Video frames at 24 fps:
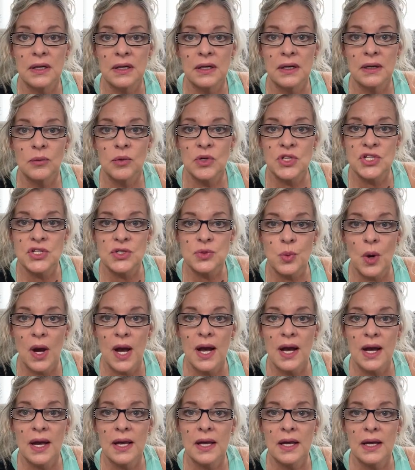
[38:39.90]
Which is
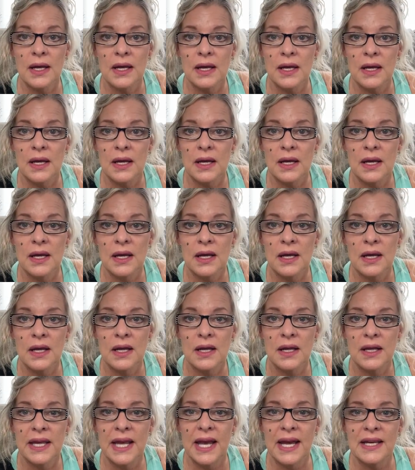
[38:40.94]
why,
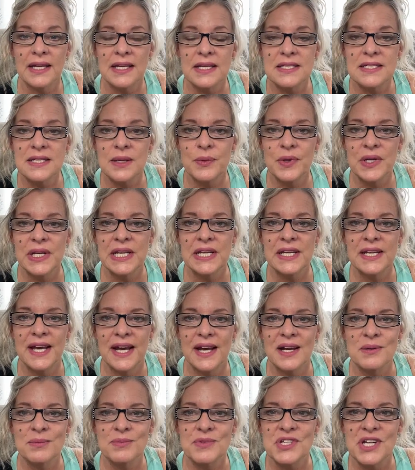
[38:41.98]
yeah, he said we need to
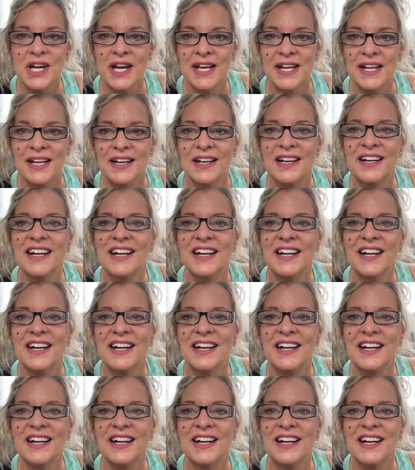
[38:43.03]
help China.